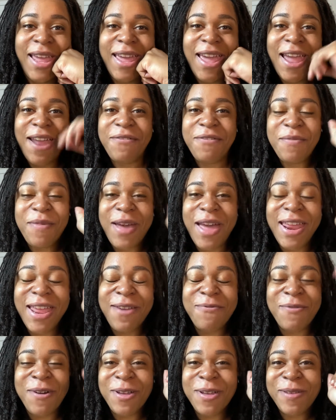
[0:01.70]
everybody,
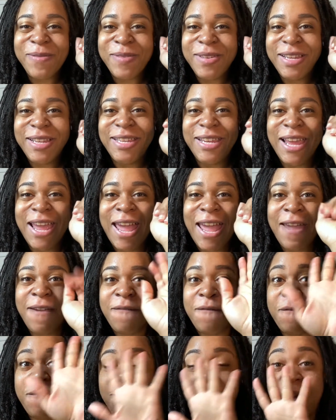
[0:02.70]
welcome to day
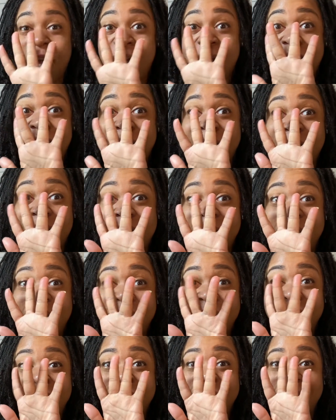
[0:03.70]

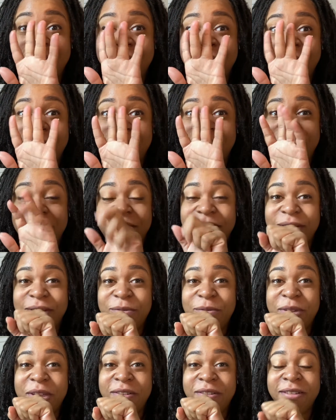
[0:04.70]
5.
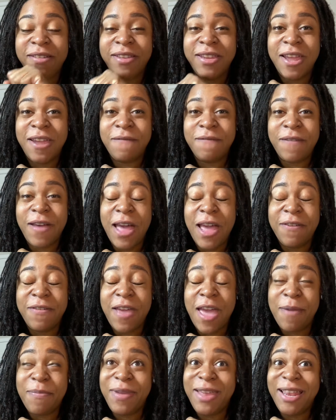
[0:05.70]
We are on day 5.
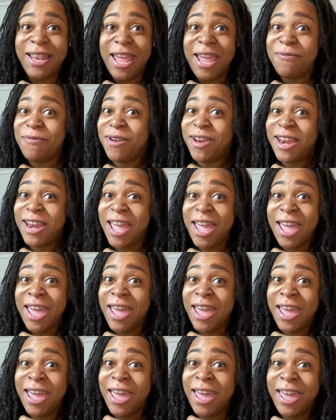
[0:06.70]
Happy Labor
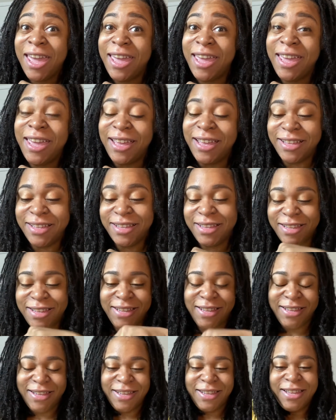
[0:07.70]
Day.
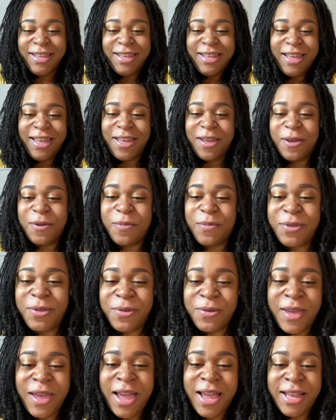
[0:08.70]
I hope
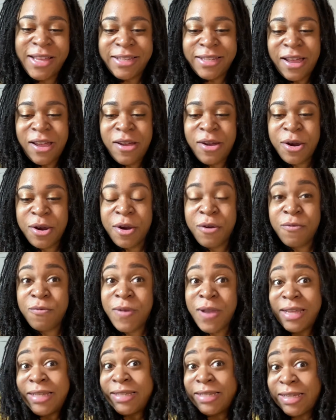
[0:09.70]
you guys are
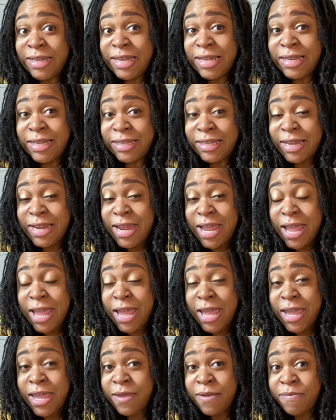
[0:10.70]
resting
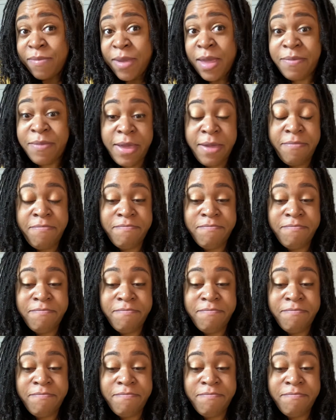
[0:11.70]
today, maybe.